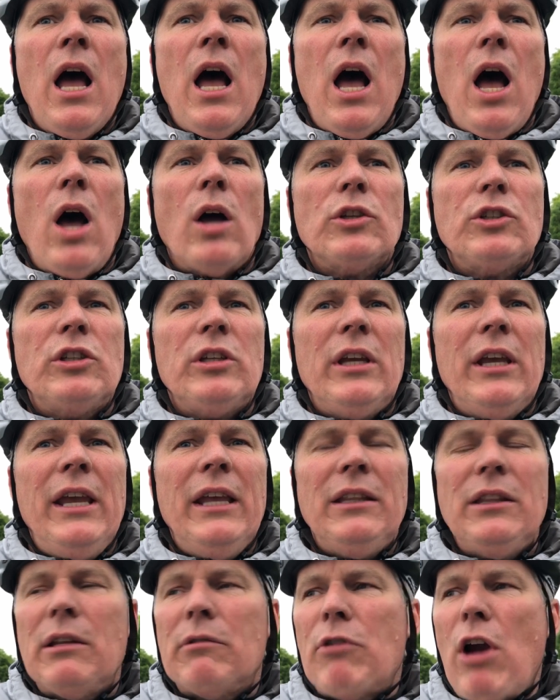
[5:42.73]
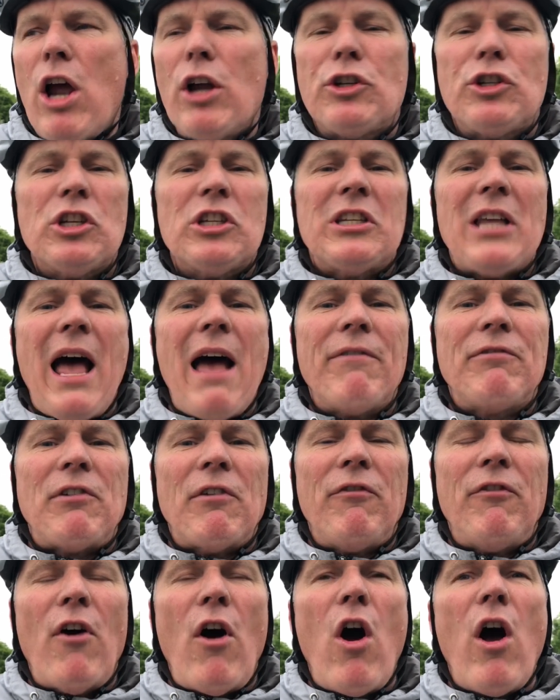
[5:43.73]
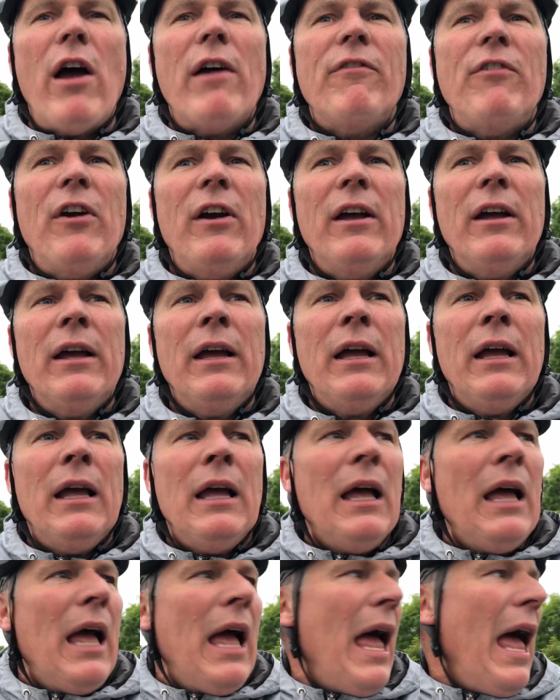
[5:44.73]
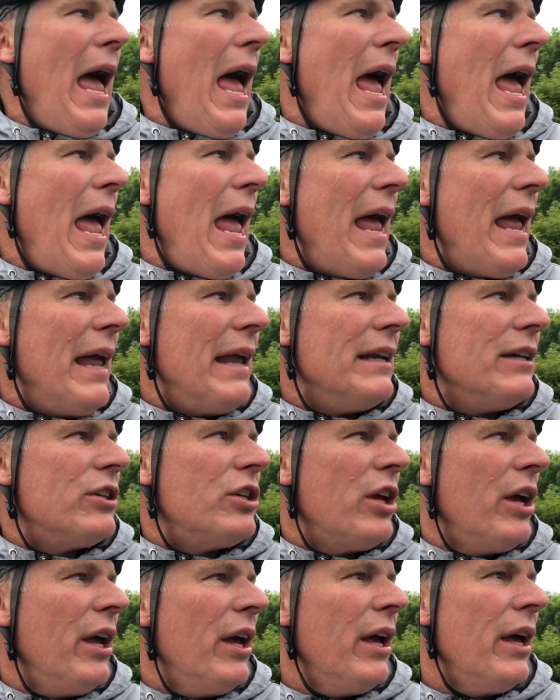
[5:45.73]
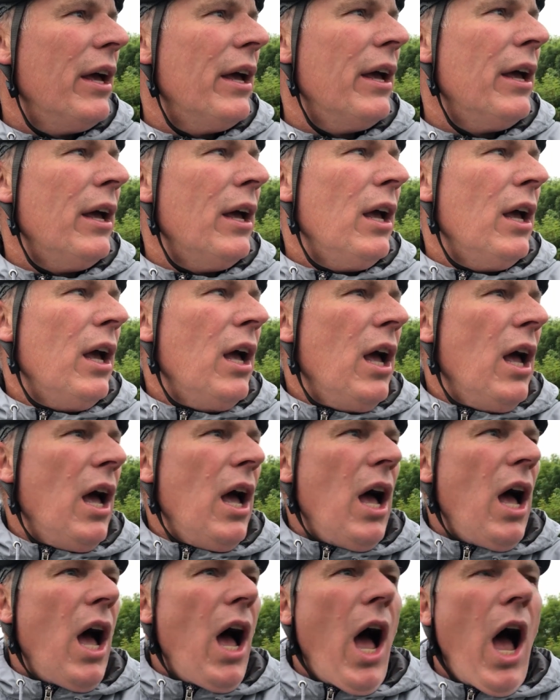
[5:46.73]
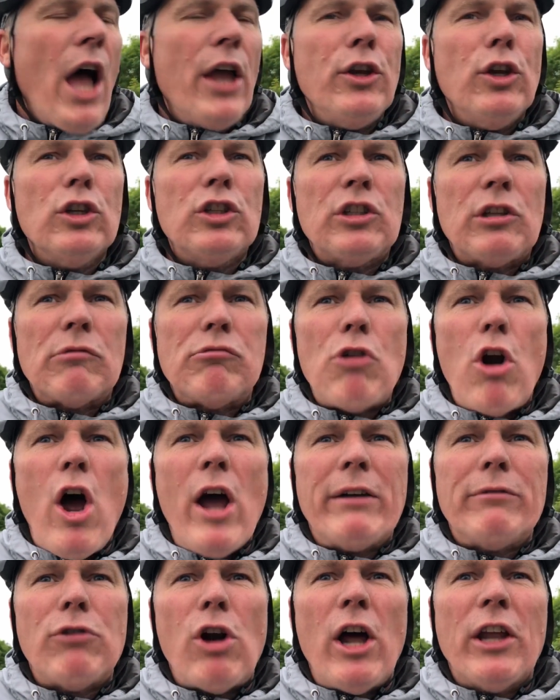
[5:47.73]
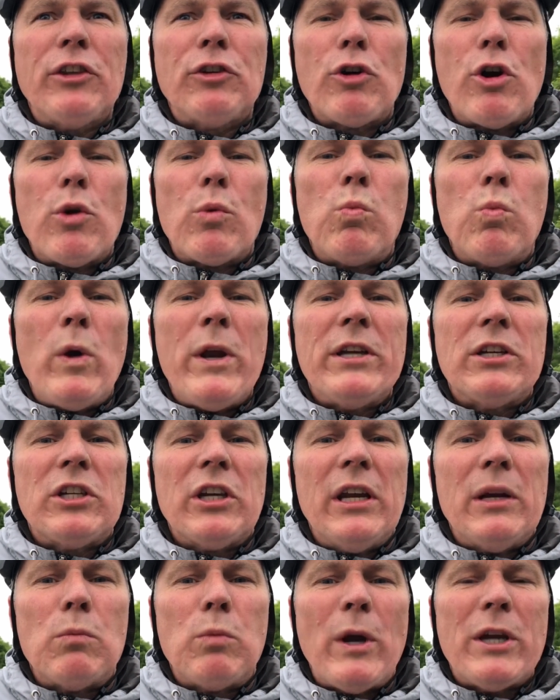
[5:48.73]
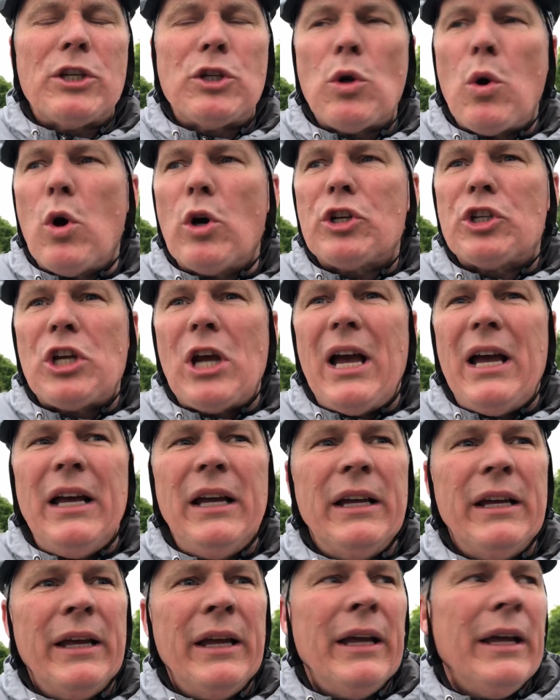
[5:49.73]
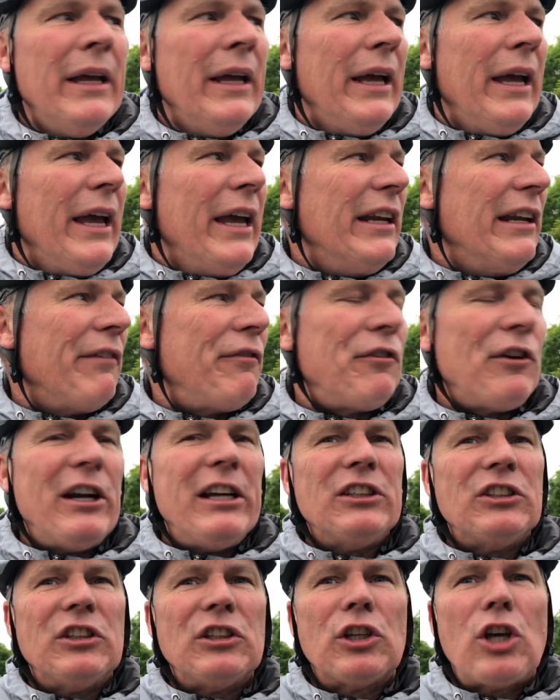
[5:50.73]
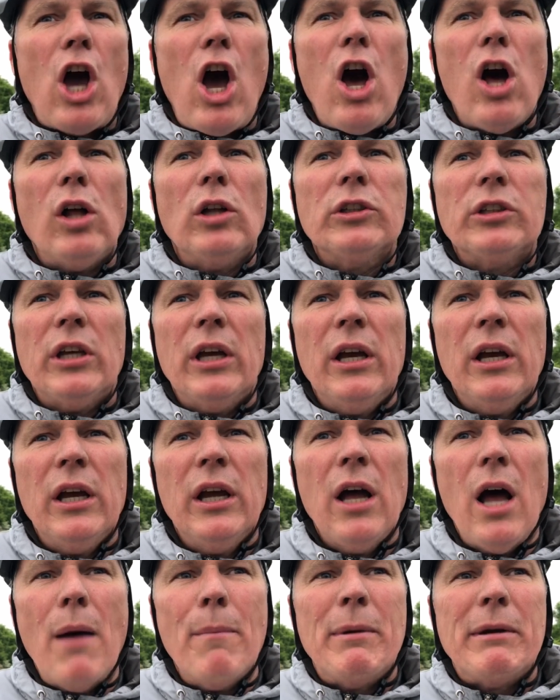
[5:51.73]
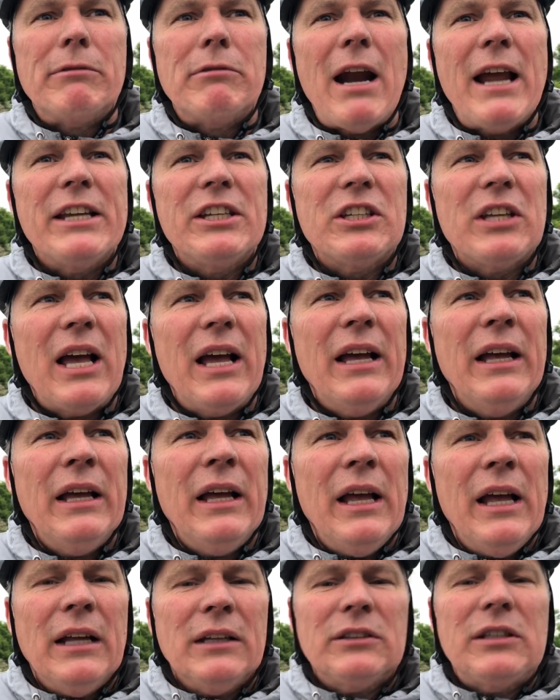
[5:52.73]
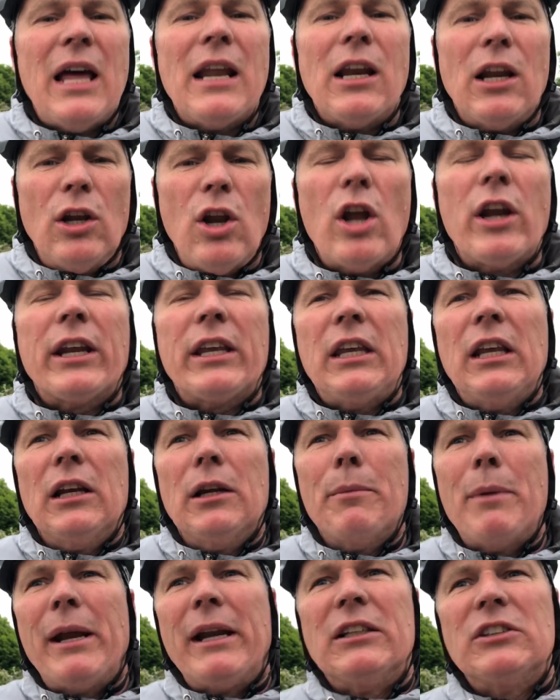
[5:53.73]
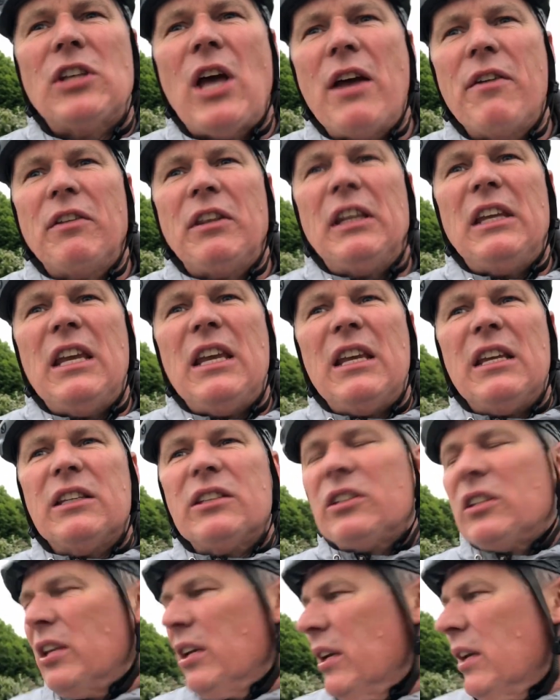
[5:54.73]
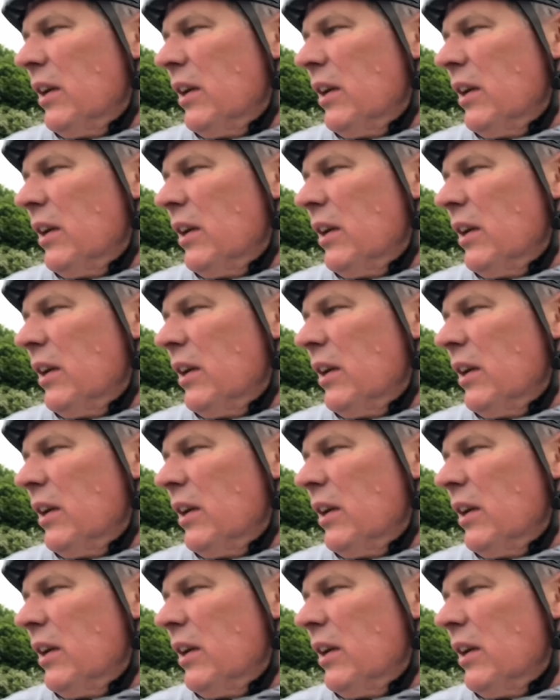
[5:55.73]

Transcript: I hit the road just after 5, and I used to ride right through winter in West Yorkshire in the freezing cold. I'm a racer, done a lot of kilometres over the years,